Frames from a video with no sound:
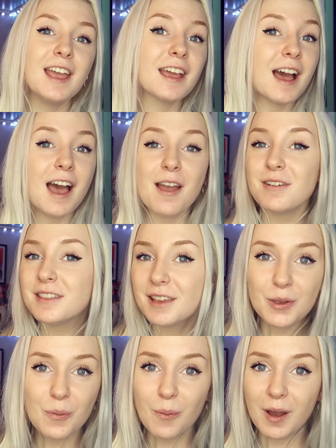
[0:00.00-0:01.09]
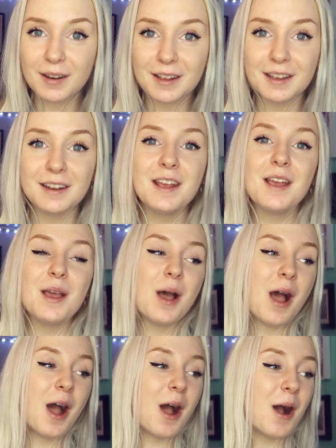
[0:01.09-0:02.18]
and got everything you wanted.
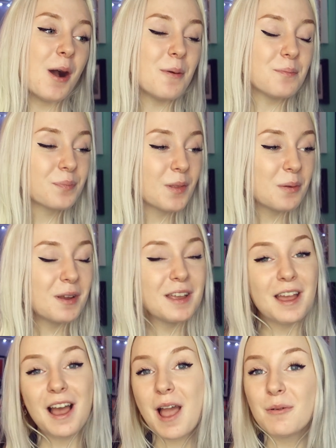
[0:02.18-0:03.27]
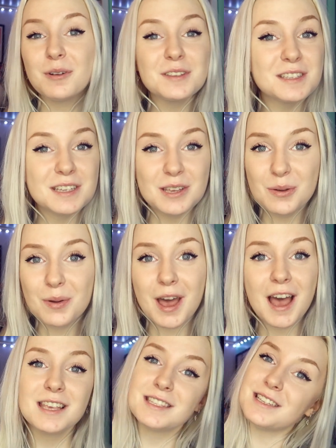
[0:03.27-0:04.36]
Um, but yeah, I will see you
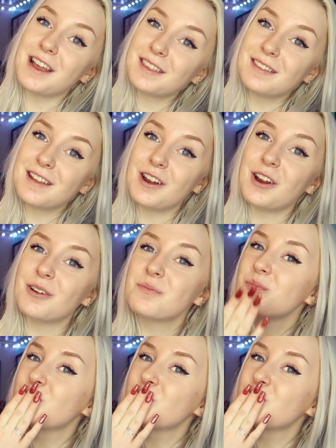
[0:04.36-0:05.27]
guys next year.